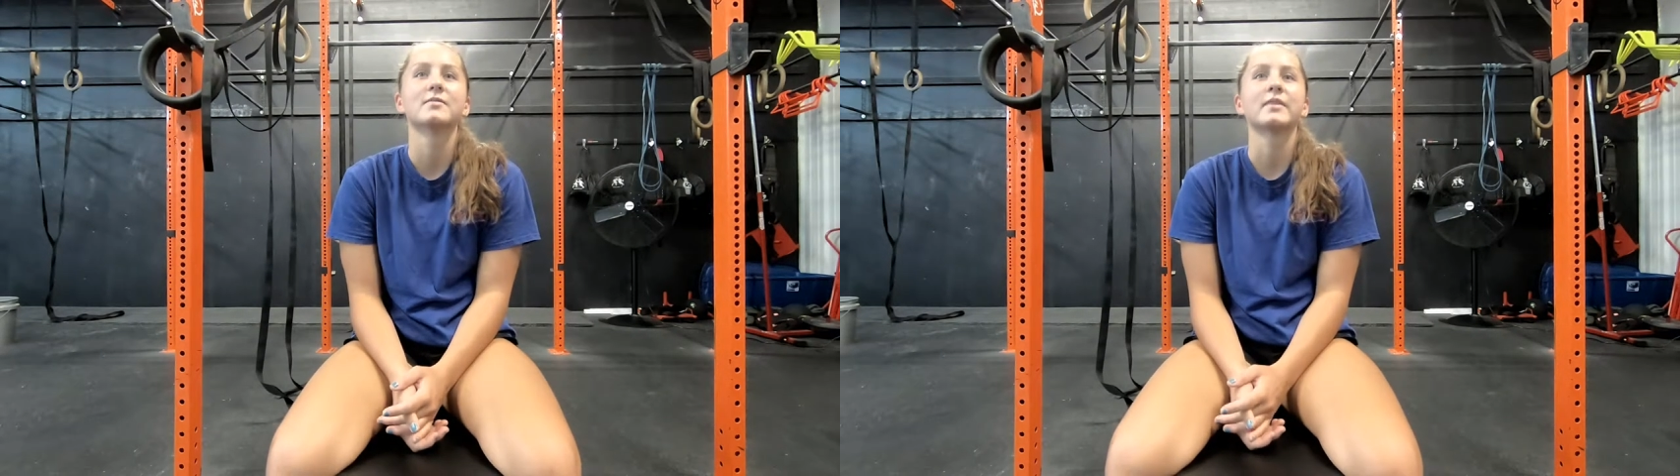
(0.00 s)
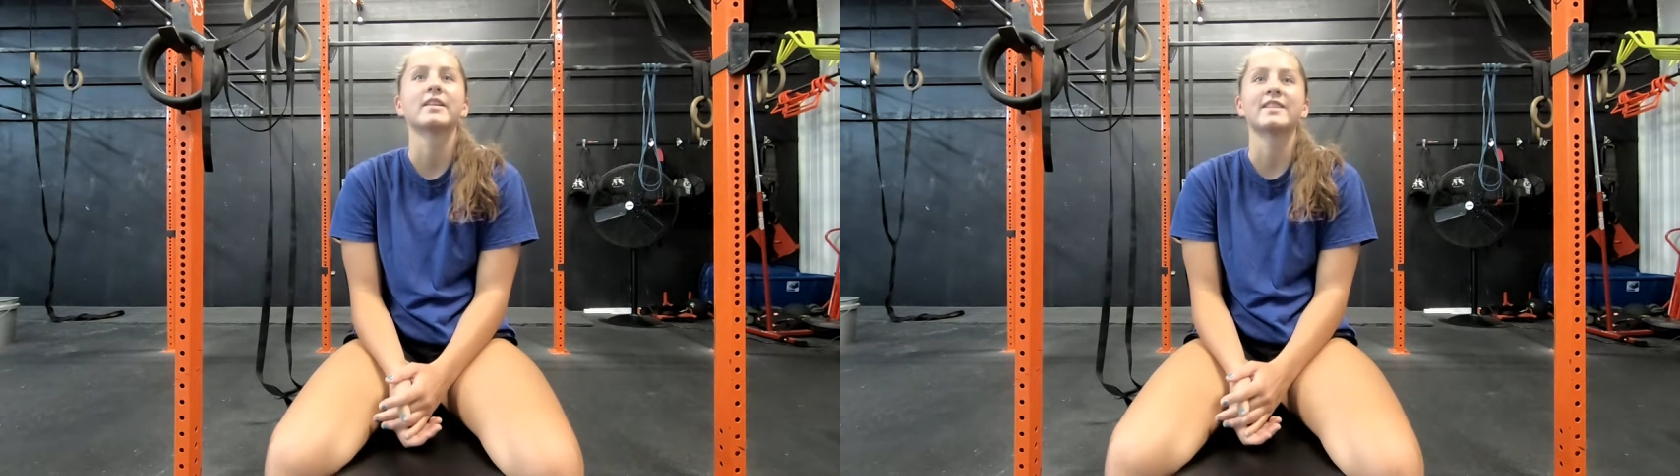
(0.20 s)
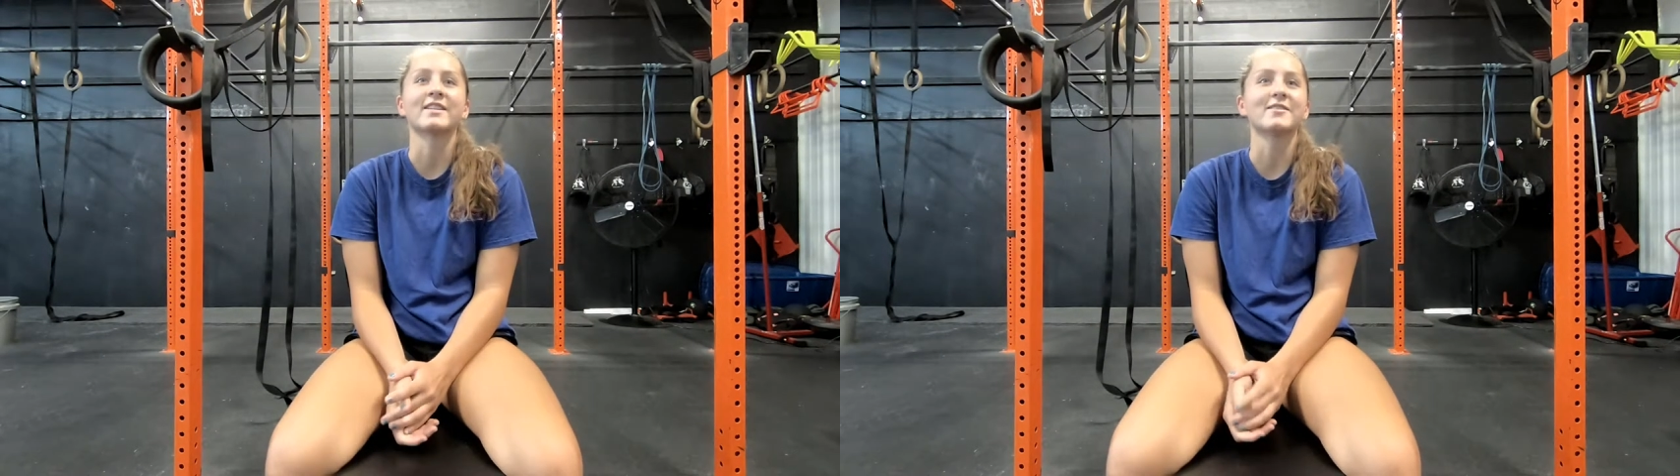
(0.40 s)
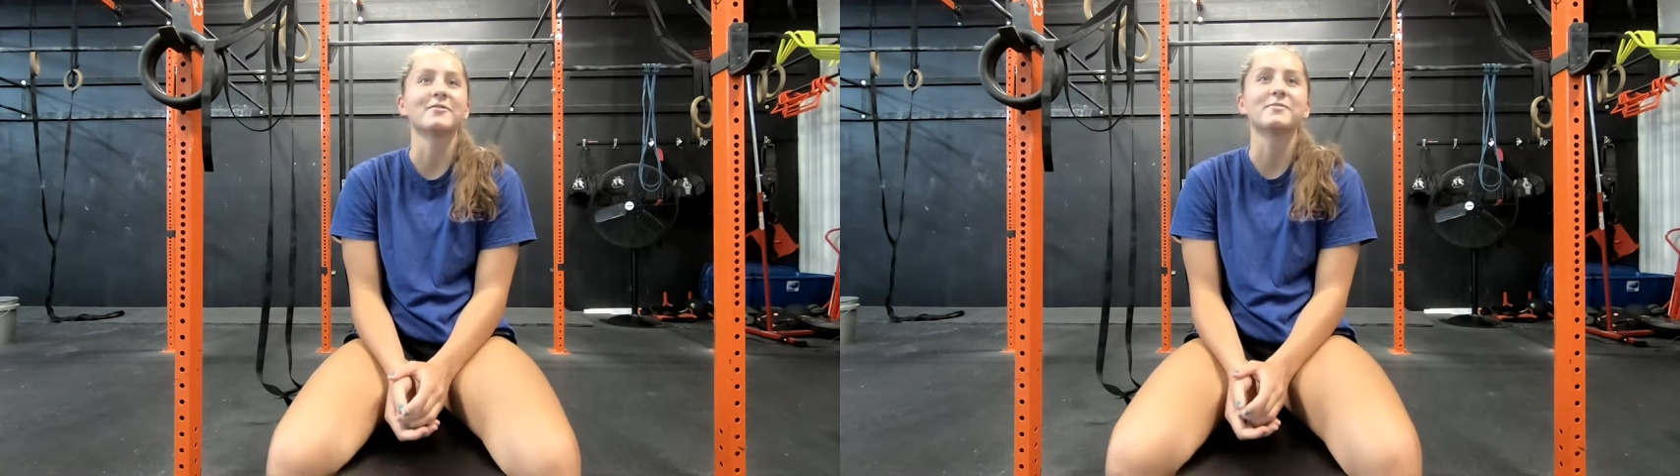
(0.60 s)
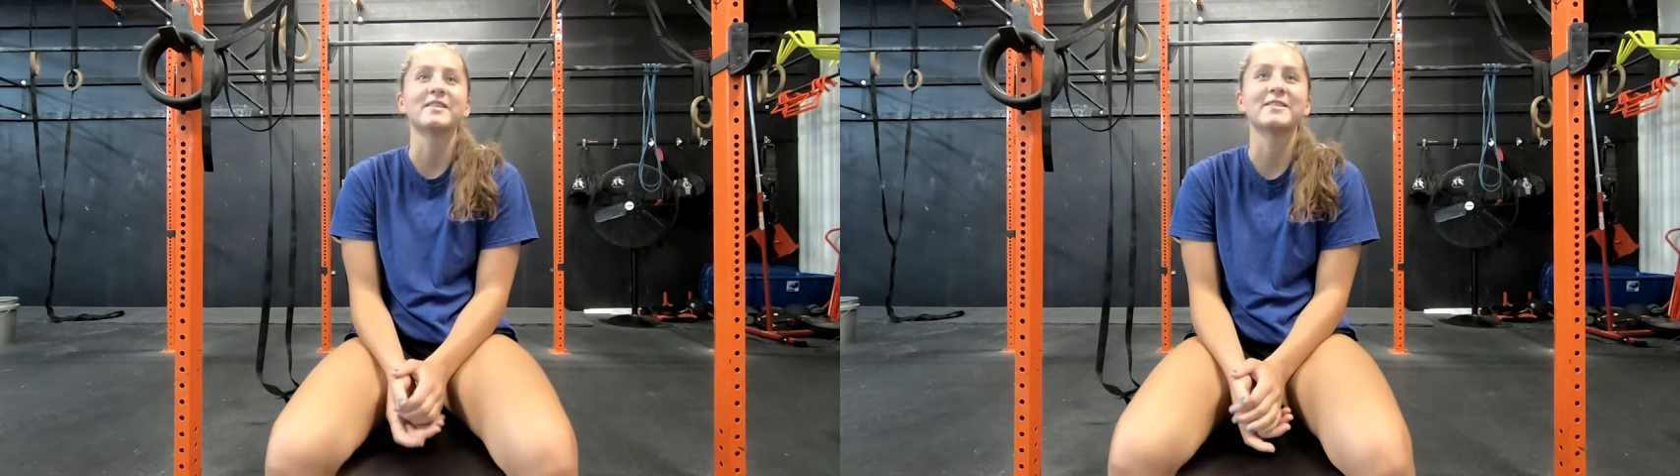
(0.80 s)
because I knew it
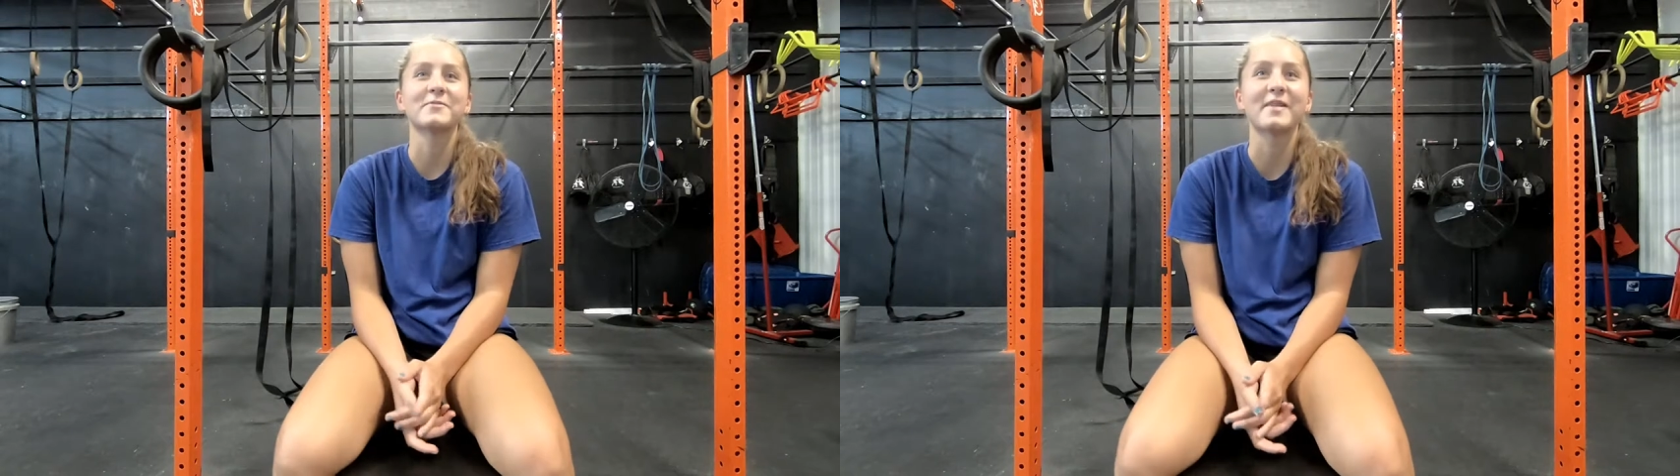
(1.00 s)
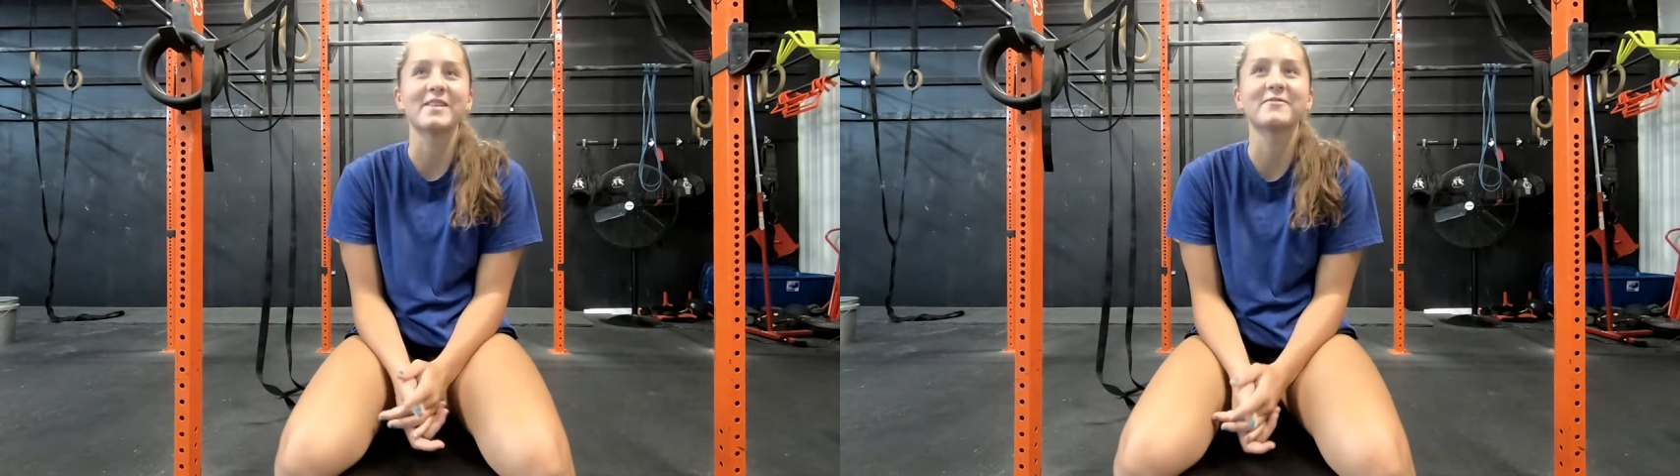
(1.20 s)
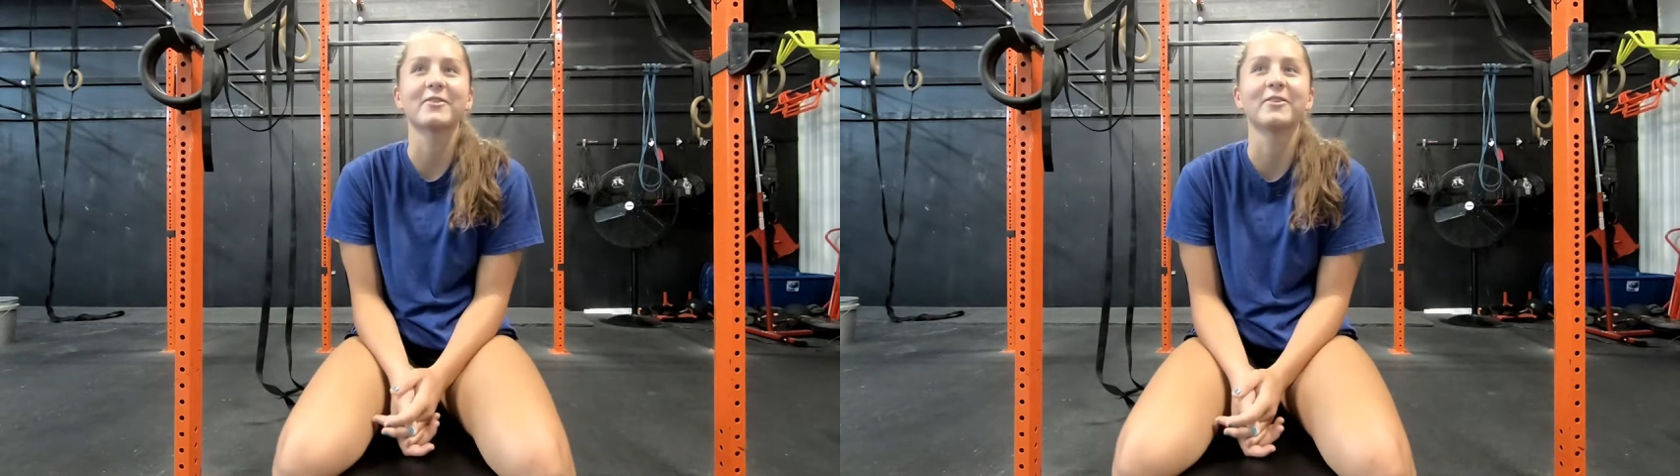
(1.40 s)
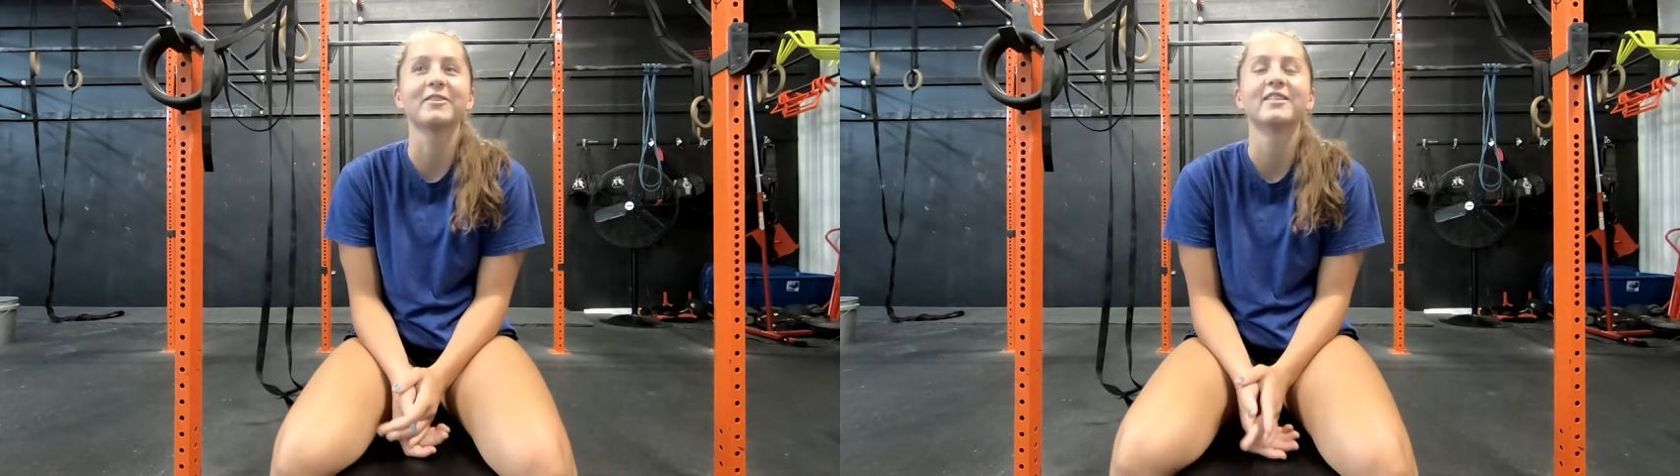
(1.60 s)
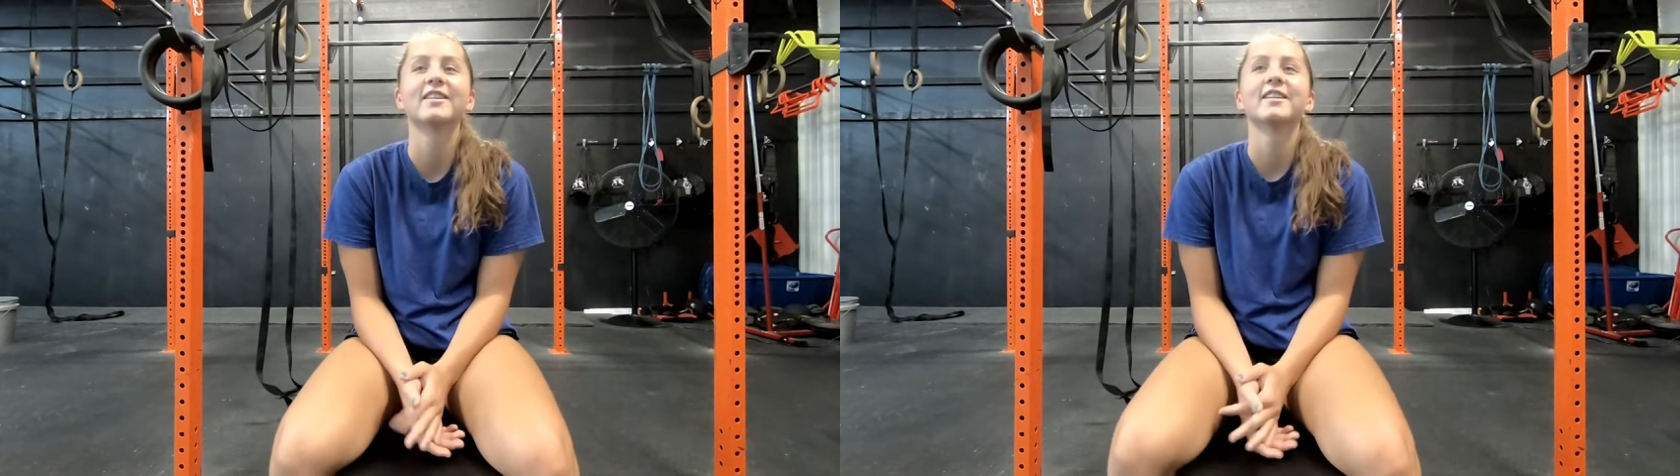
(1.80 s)
would be so painful.